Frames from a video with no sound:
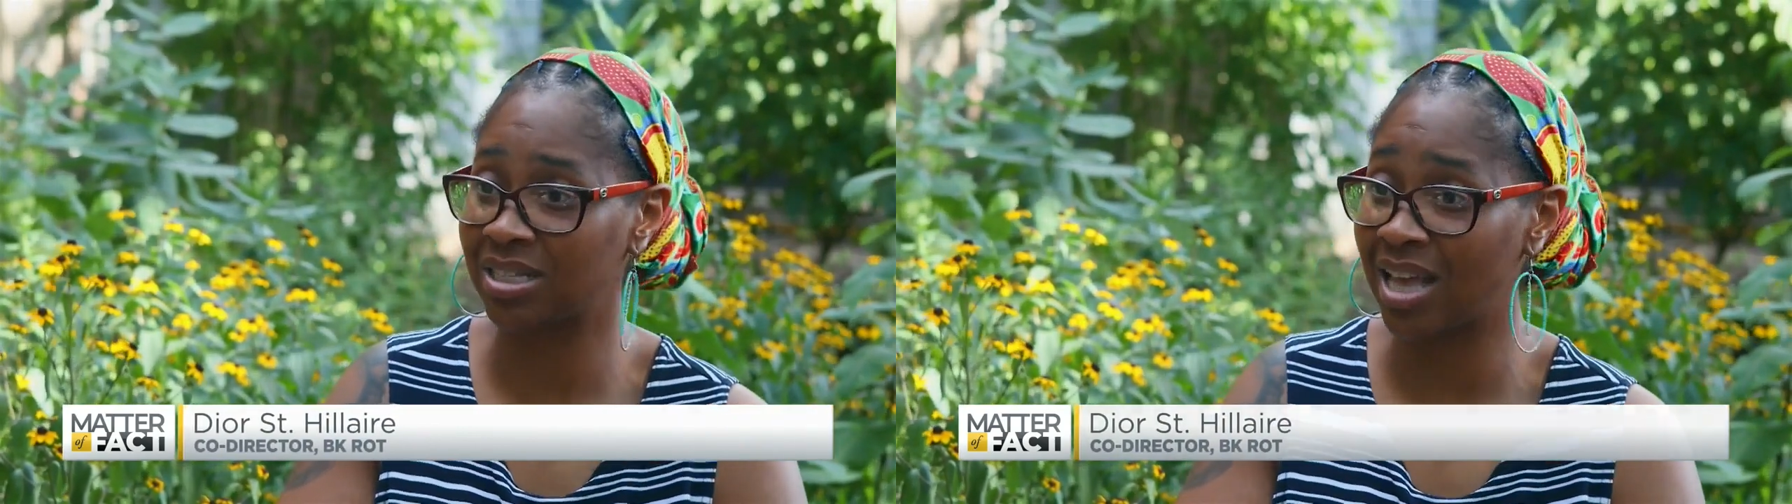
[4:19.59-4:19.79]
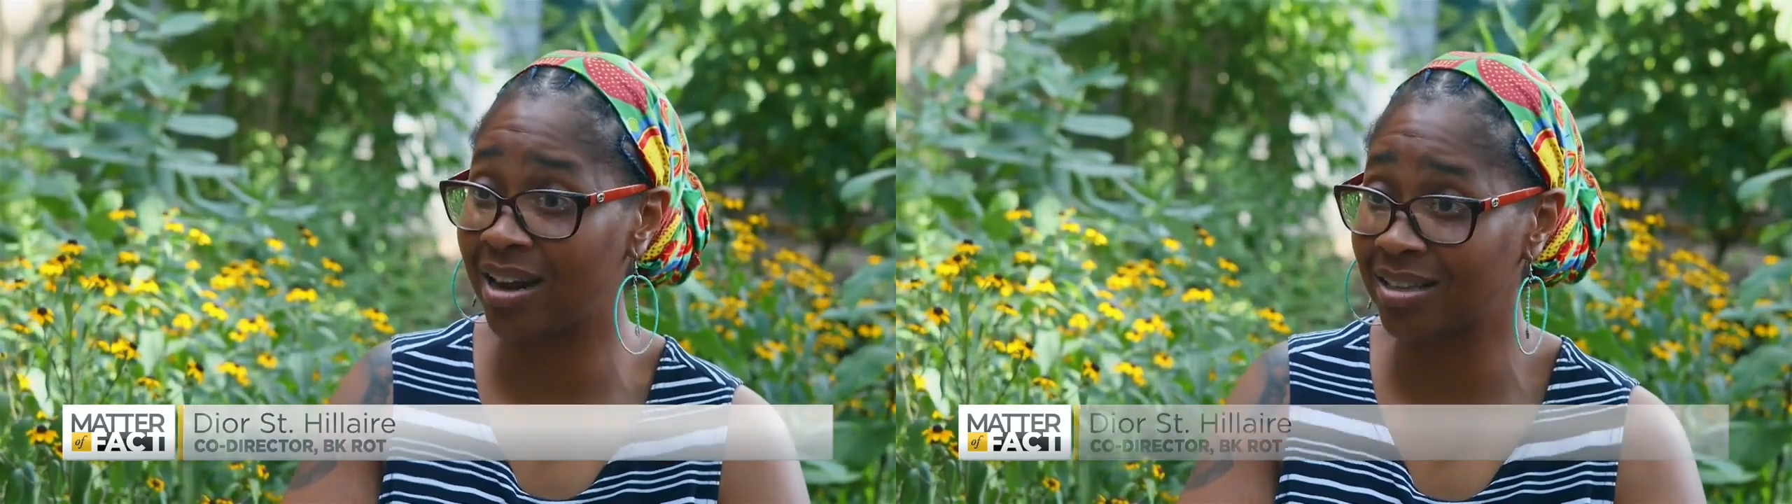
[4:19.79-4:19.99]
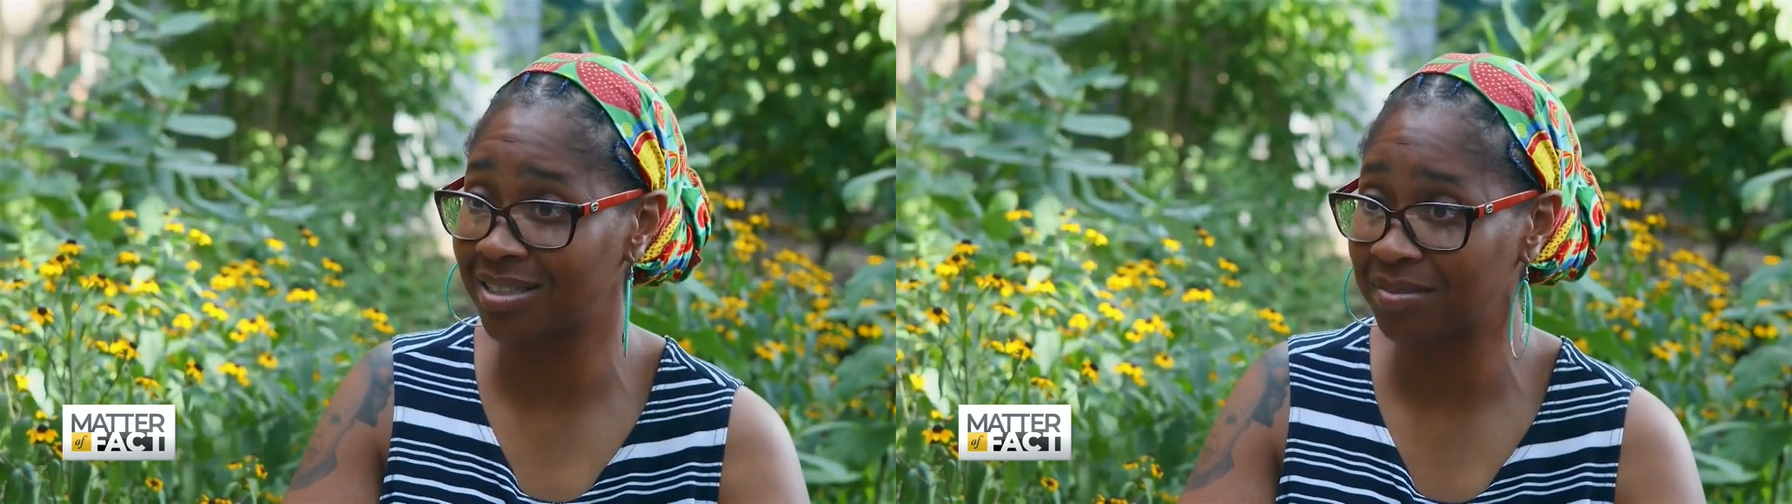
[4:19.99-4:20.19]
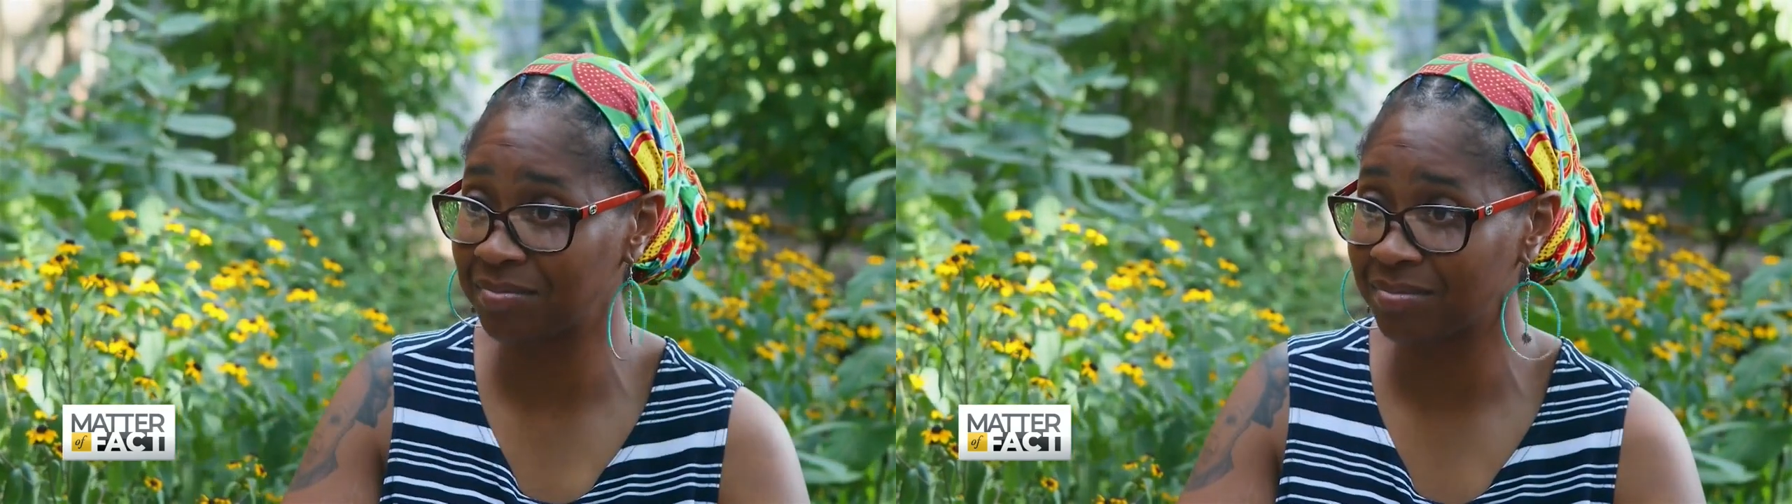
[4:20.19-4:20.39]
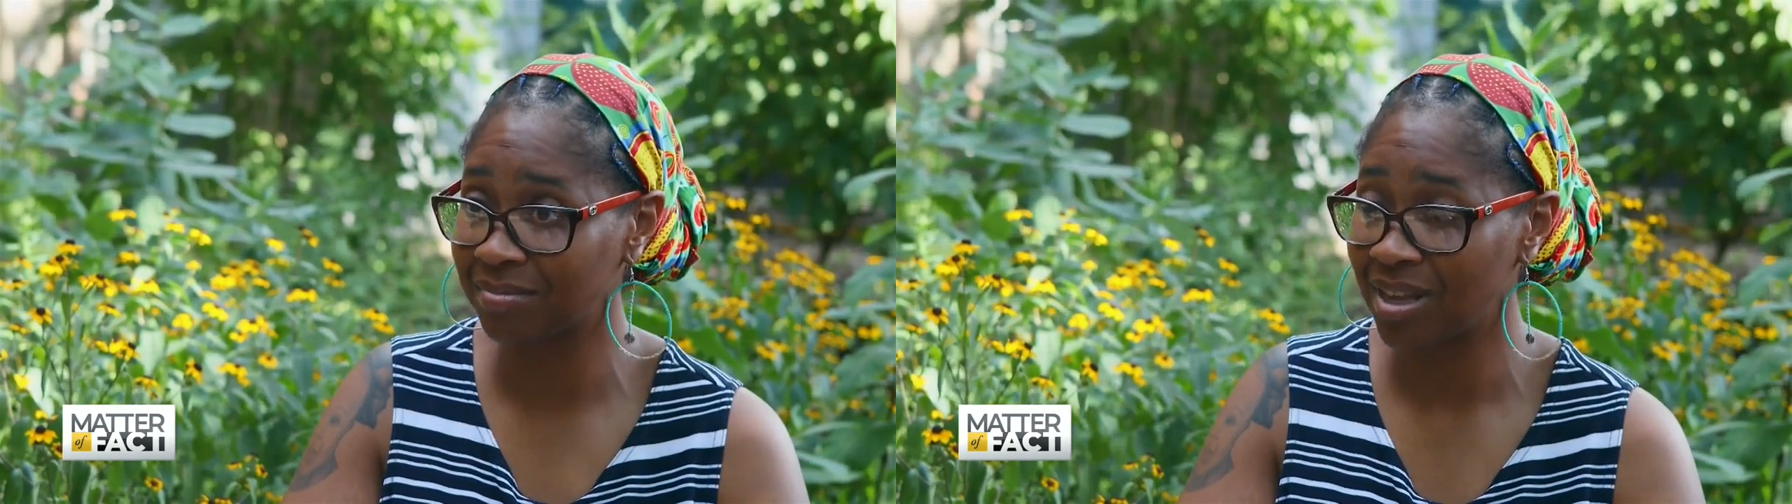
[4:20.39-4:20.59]
status,
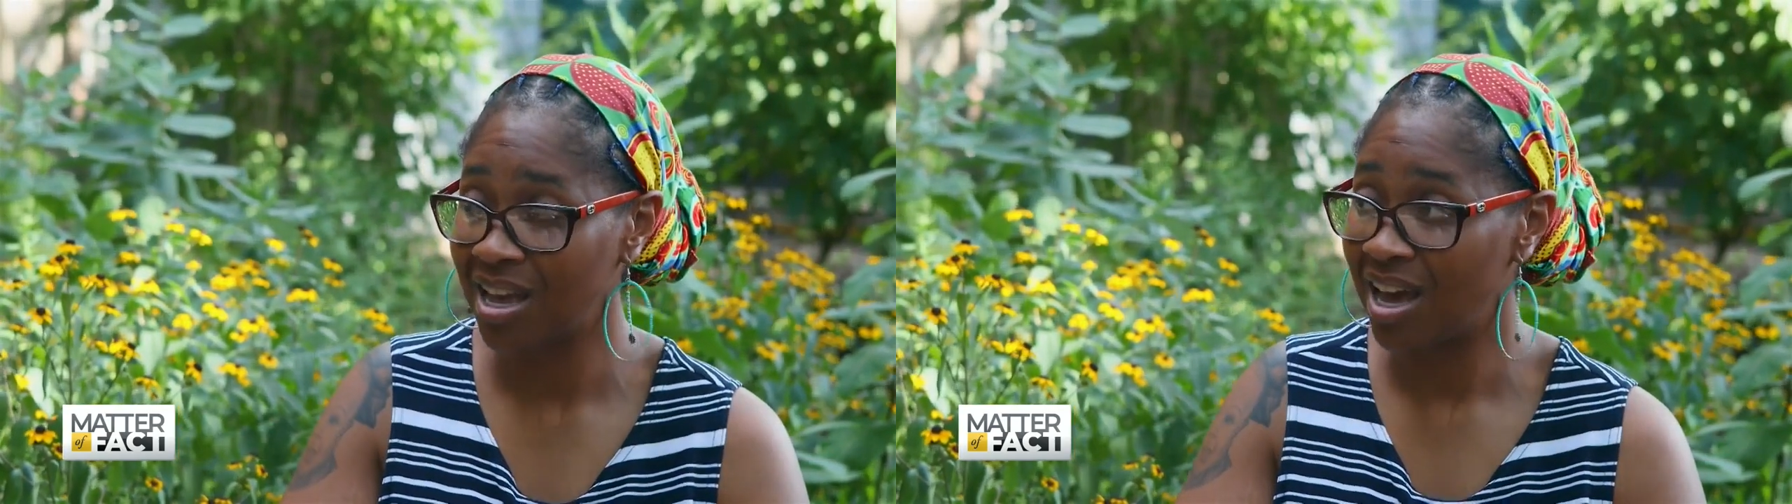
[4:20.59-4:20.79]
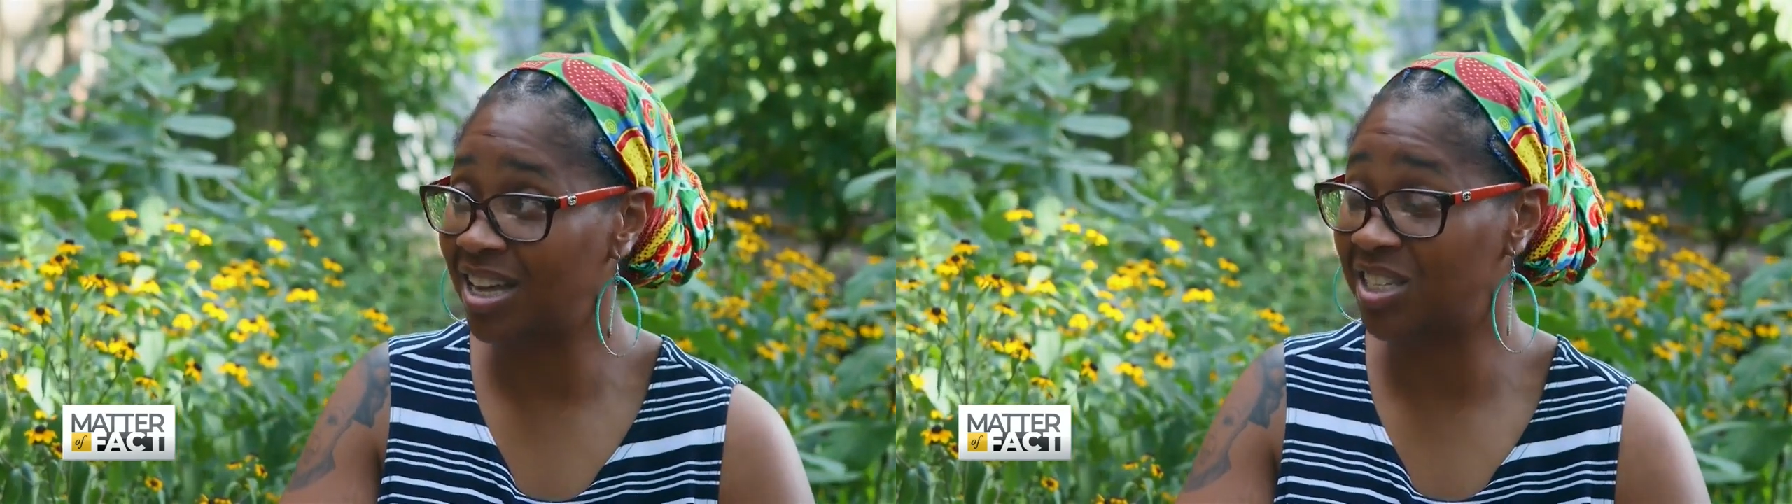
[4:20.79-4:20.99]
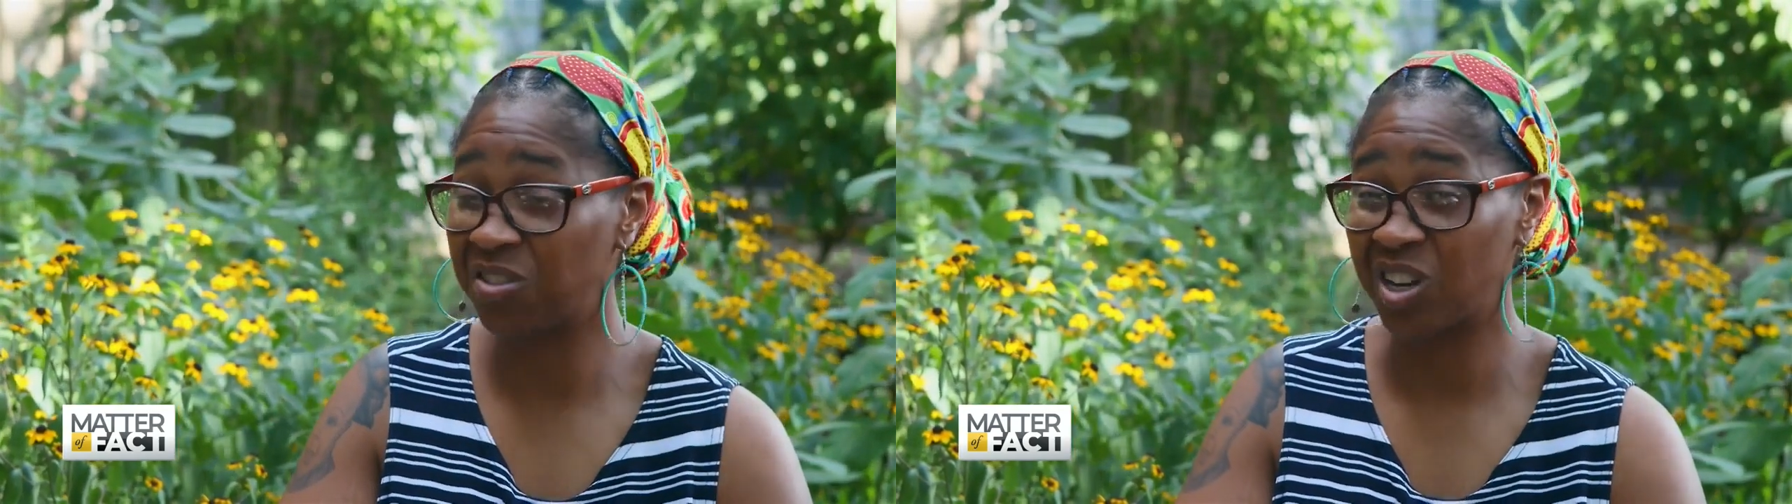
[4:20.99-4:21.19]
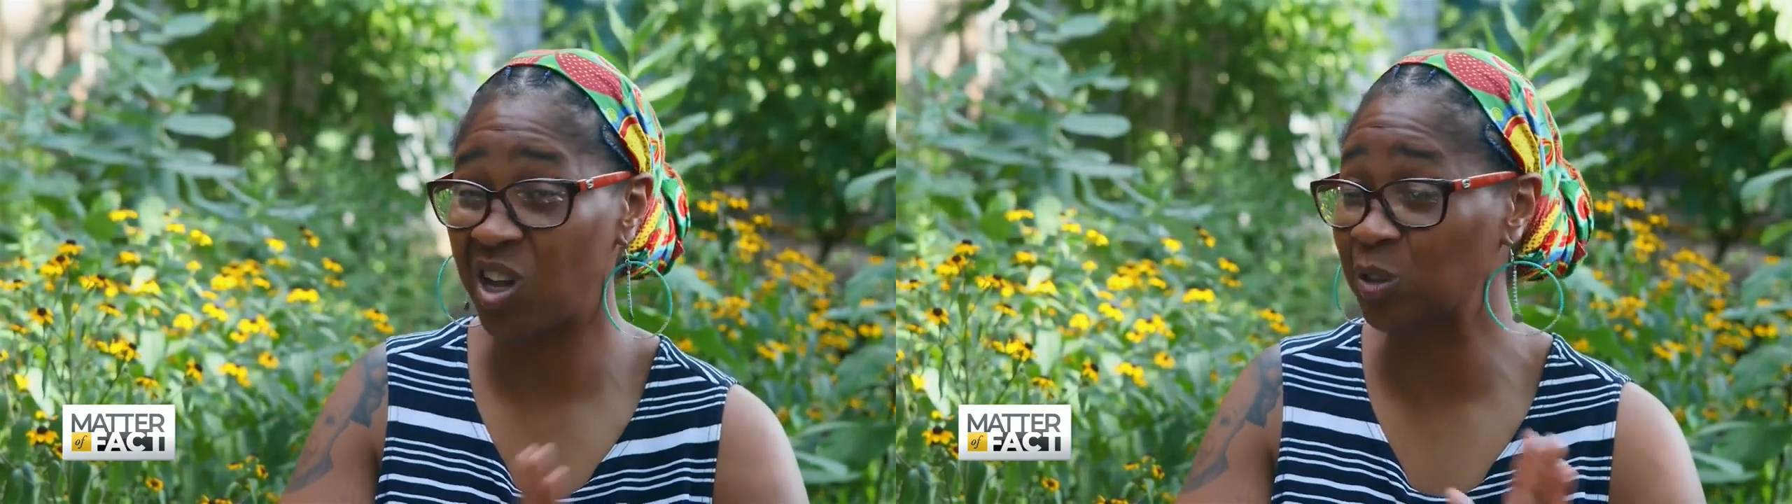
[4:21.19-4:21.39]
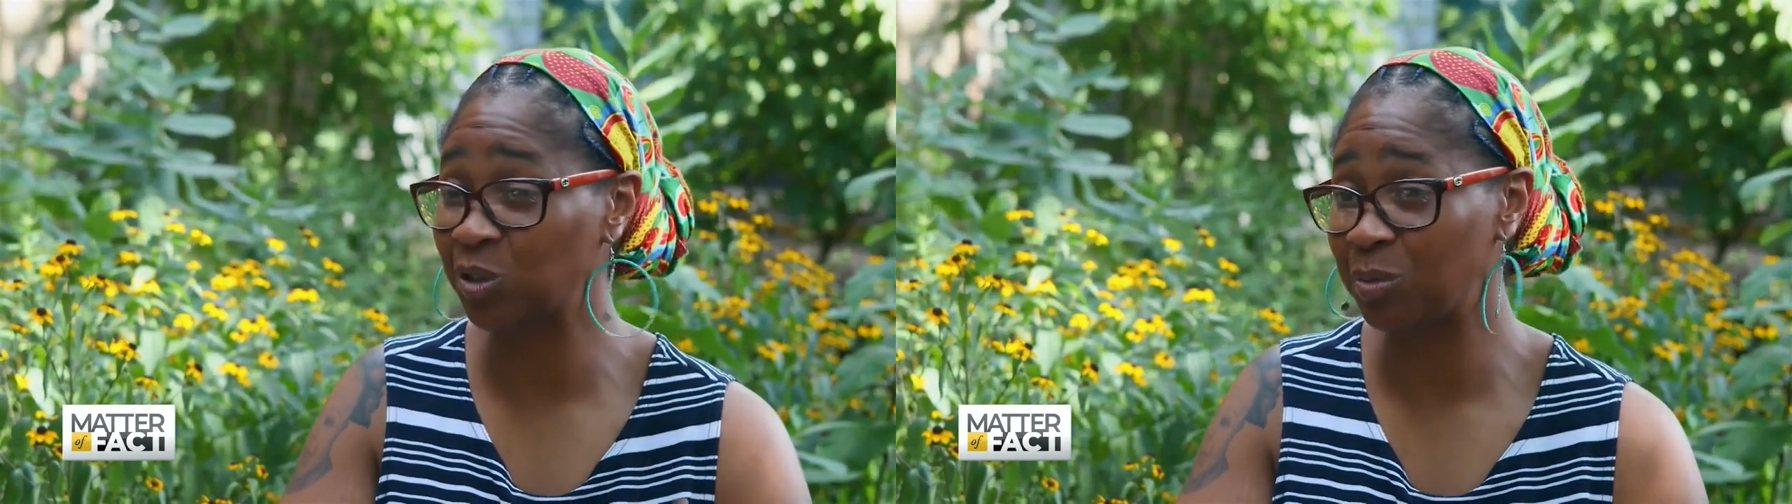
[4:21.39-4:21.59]
a different
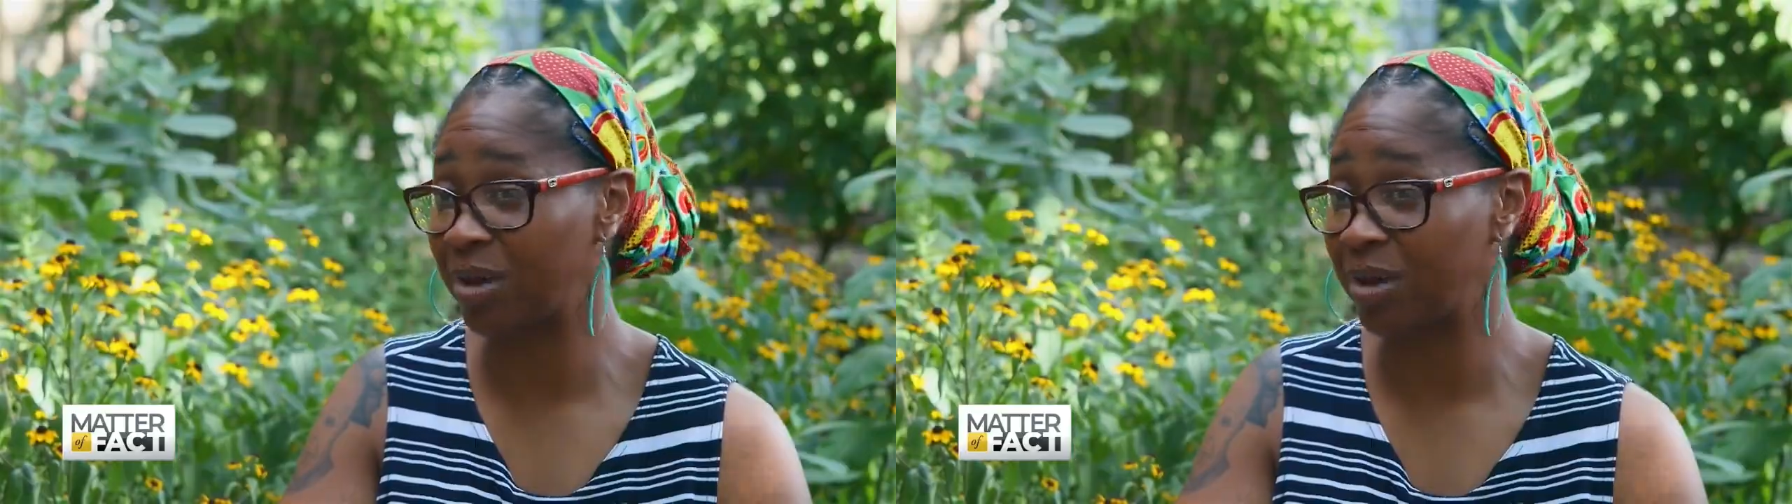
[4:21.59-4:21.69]
cultural